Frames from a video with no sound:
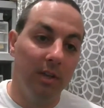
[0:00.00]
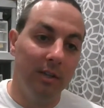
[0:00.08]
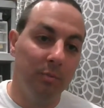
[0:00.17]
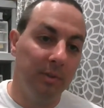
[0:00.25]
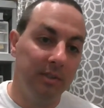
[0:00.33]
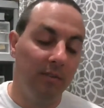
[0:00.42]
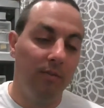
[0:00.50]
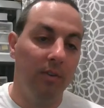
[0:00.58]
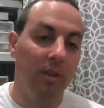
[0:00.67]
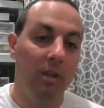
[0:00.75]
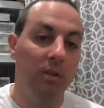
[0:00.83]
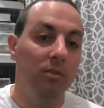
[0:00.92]
I
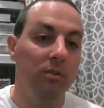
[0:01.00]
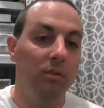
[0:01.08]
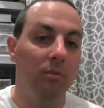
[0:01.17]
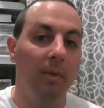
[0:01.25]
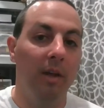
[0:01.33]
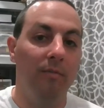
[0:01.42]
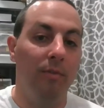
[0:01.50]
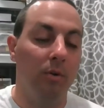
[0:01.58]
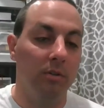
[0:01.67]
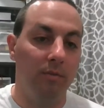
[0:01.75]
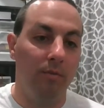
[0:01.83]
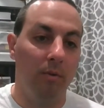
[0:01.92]
specifically use ZooMed
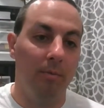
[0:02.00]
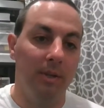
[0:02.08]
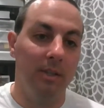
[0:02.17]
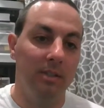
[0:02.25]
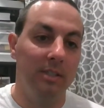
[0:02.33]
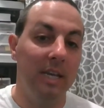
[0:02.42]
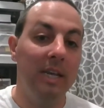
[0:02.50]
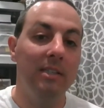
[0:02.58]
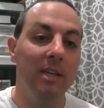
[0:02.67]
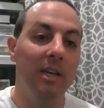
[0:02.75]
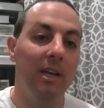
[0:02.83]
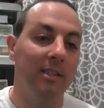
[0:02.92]
Forest Floor because it's
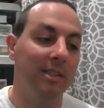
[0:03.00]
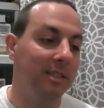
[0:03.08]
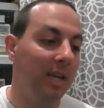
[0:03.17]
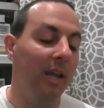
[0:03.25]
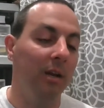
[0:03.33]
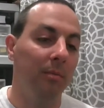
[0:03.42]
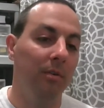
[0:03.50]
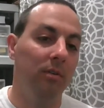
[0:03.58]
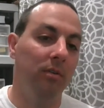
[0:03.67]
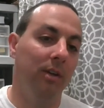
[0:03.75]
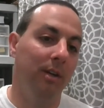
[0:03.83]
easy, it's attainable.